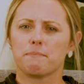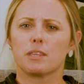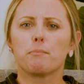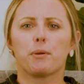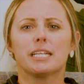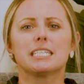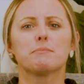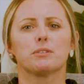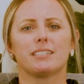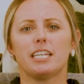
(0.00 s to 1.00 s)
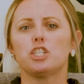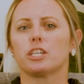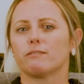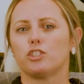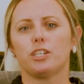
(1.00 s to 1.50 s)
The principal
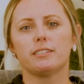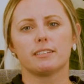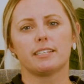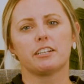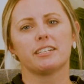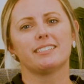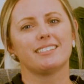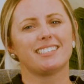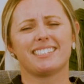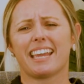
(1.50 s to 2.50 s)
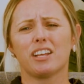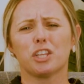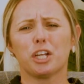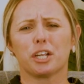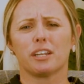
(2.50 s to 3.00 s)
teaching of Jesus here is to stay
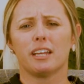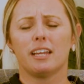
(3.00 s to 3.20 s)
alert,